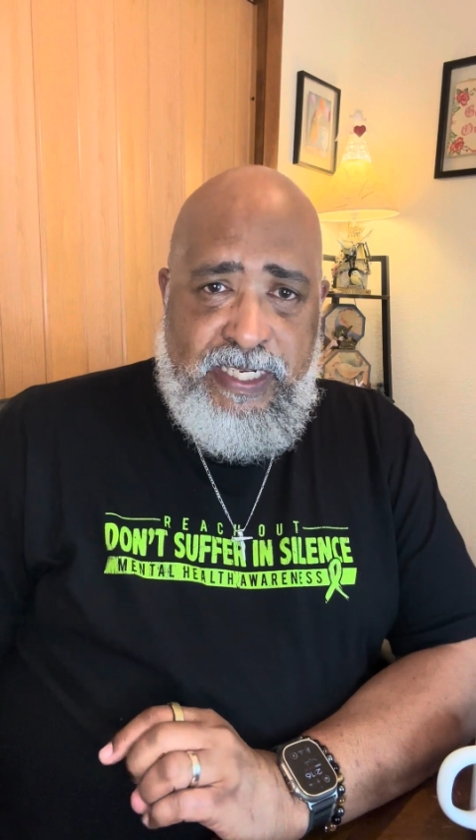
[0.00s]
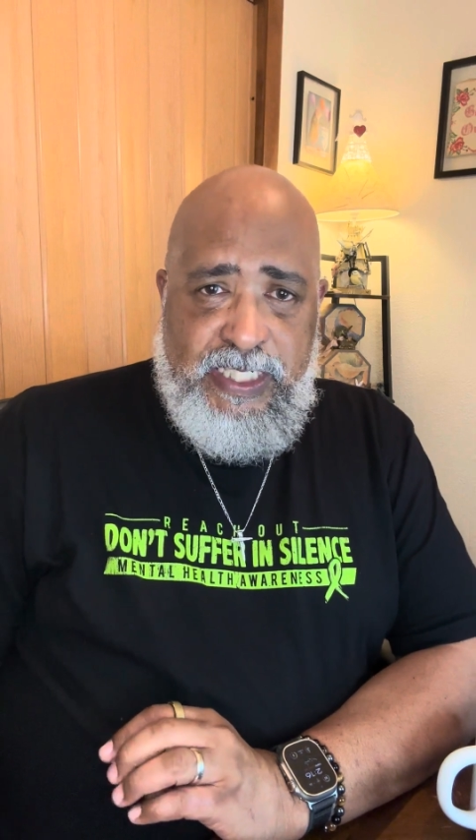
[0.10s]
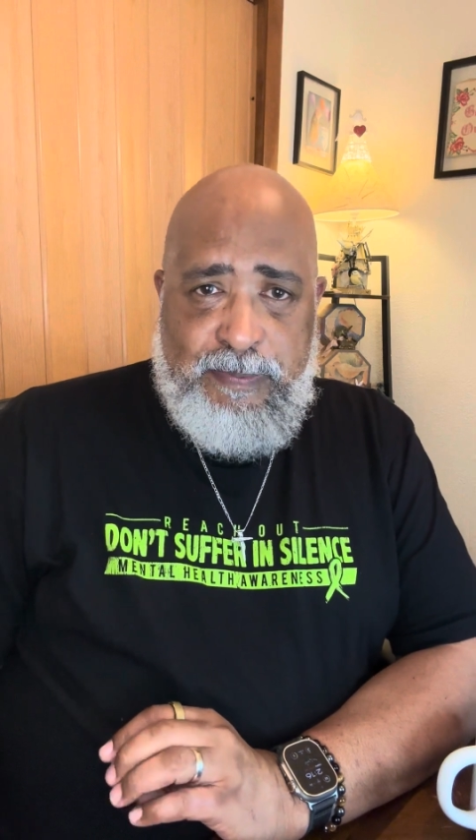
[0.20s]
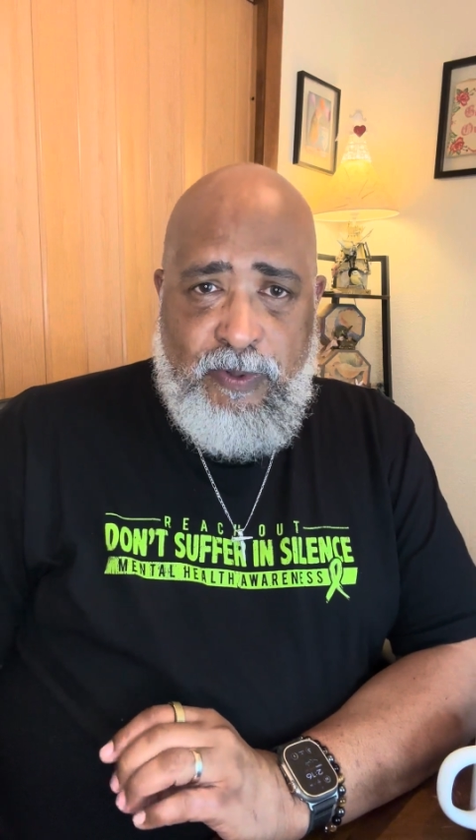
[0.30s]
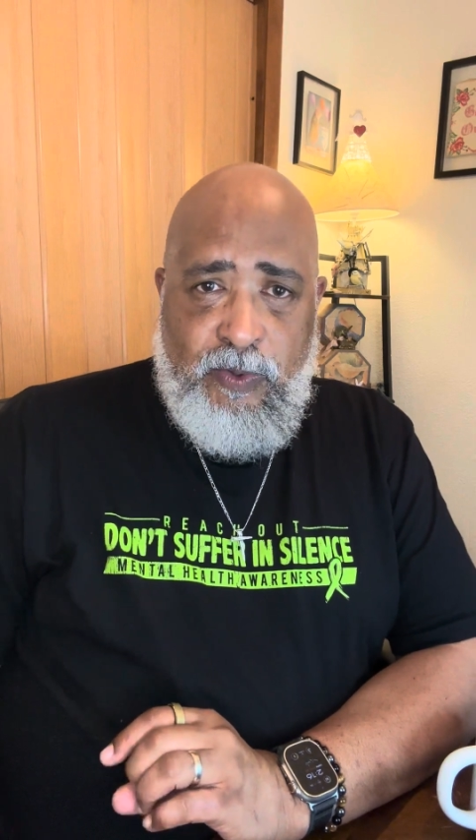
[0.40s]
in
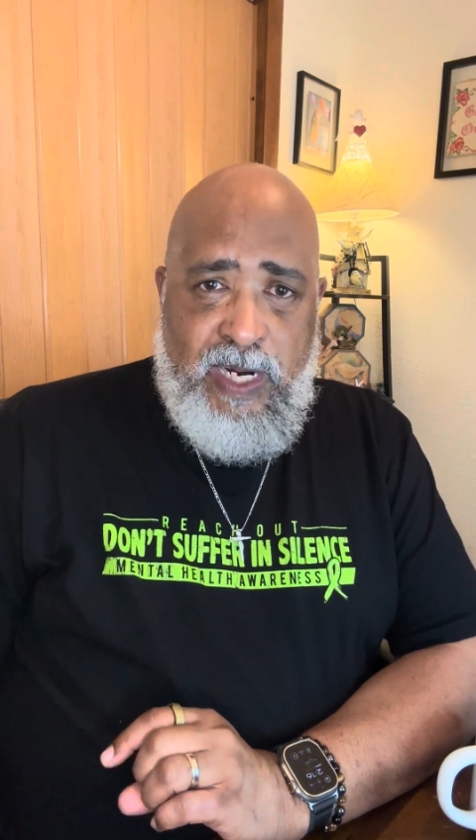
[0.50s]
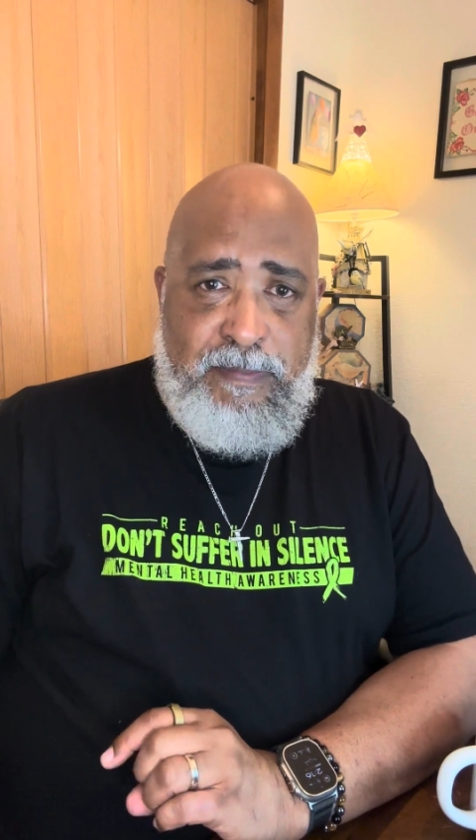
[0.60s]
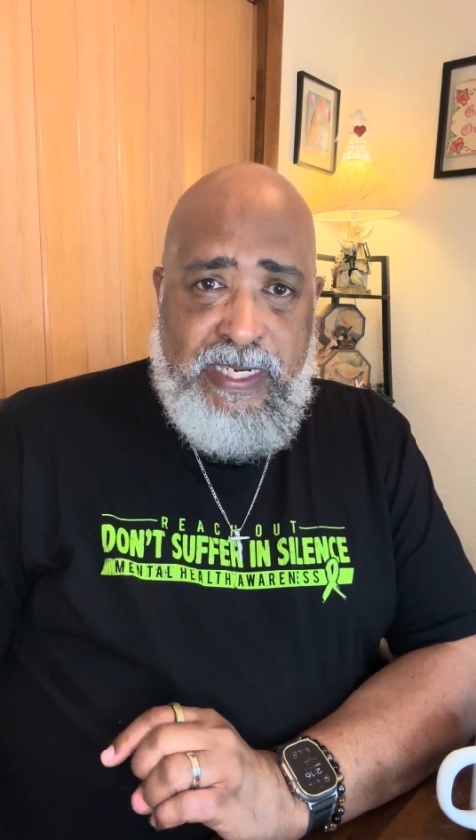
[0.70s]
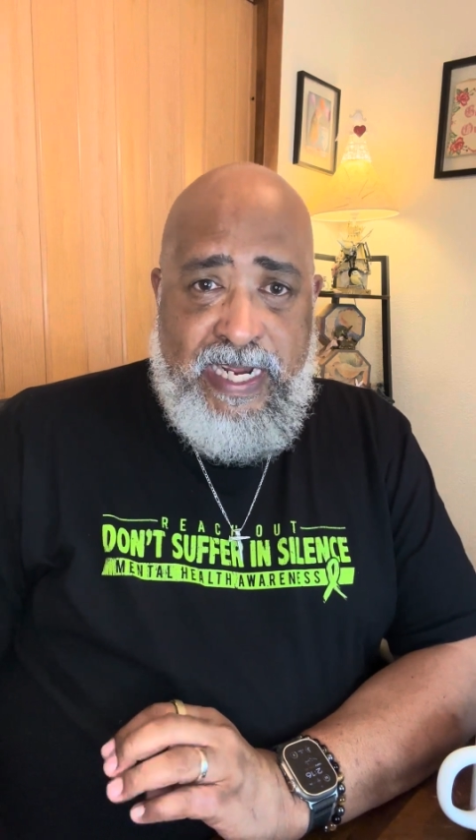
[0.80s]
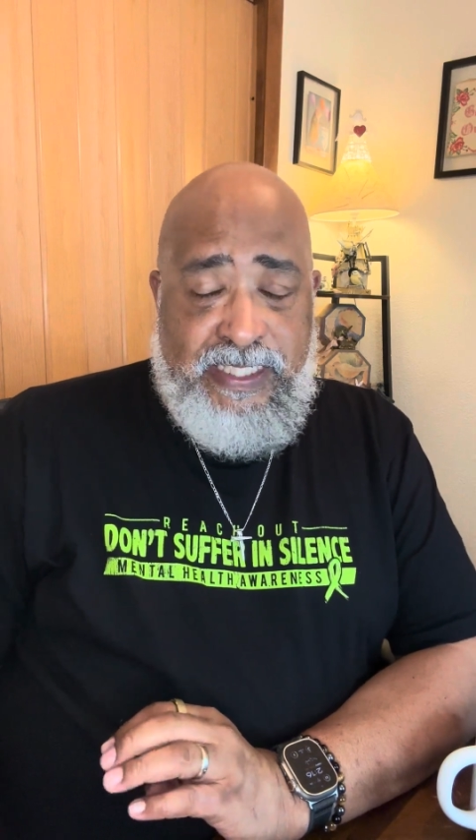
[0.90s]
this program
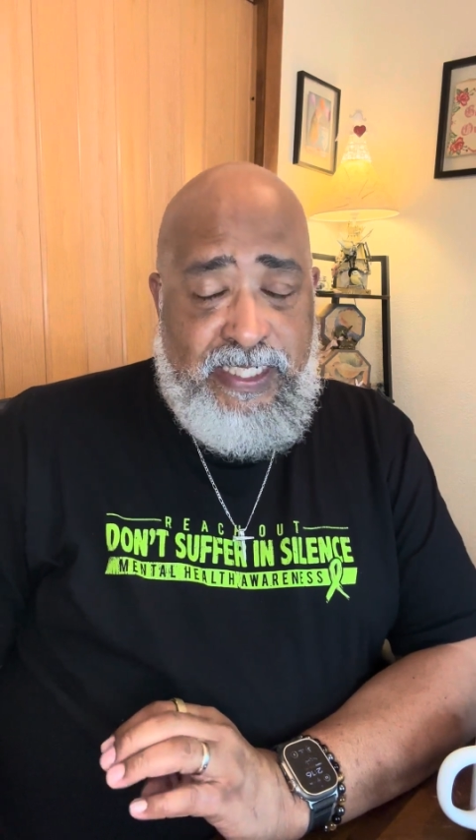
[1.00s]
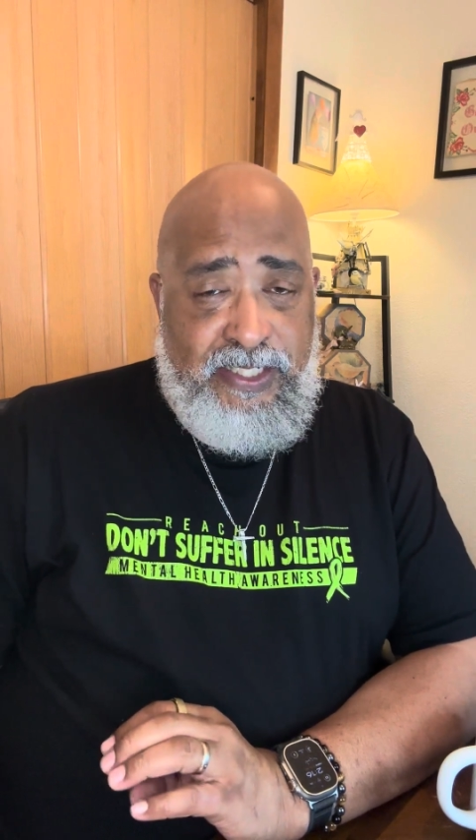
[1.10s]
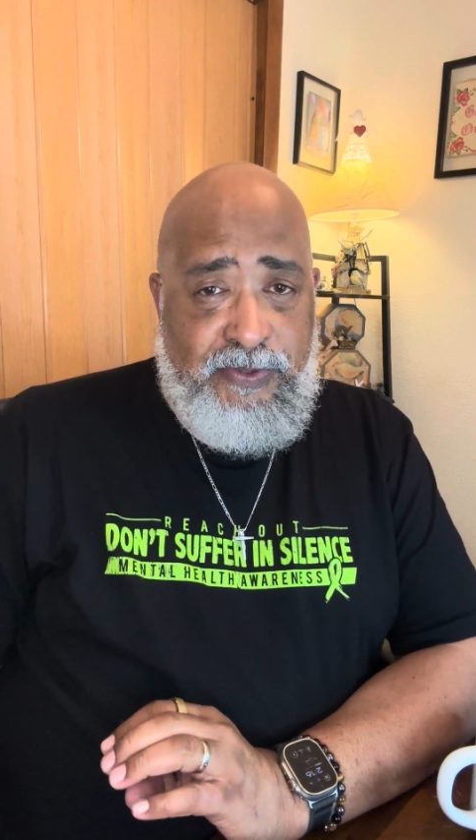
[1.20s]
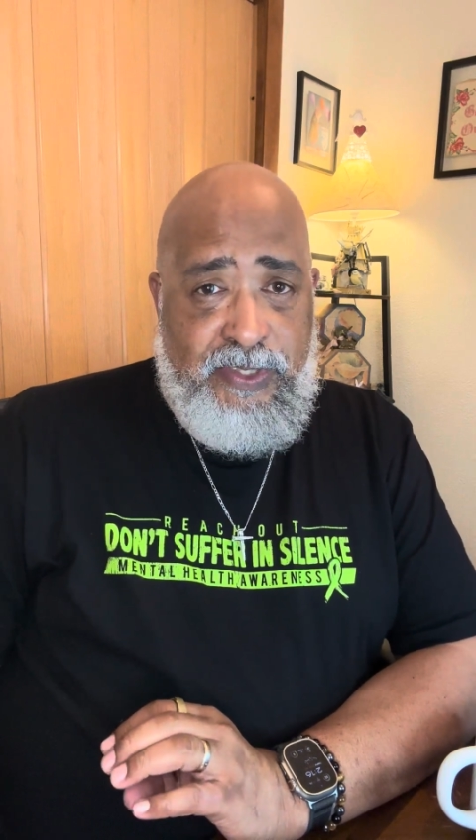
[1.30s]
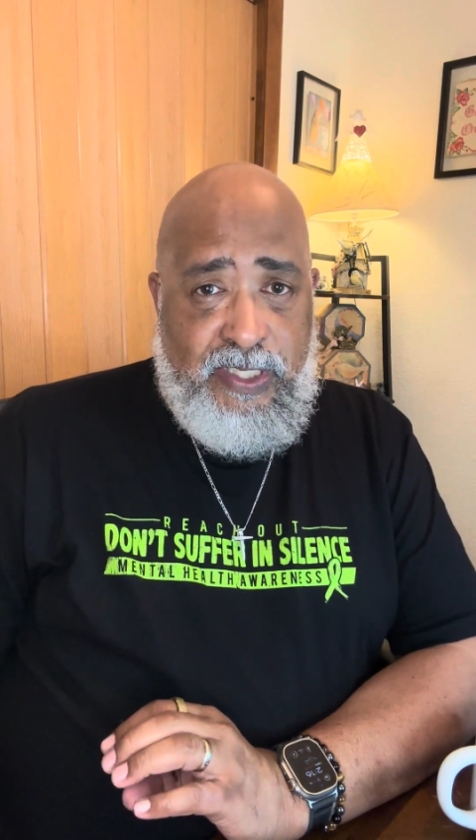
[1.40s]
and asking
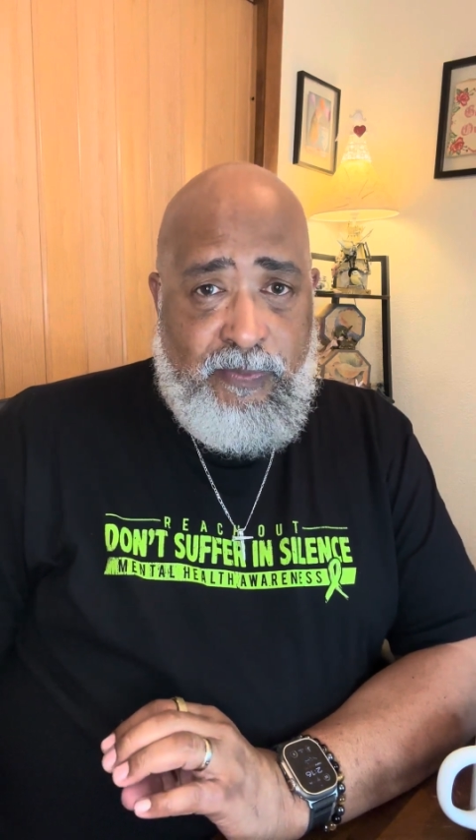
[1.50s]
you to,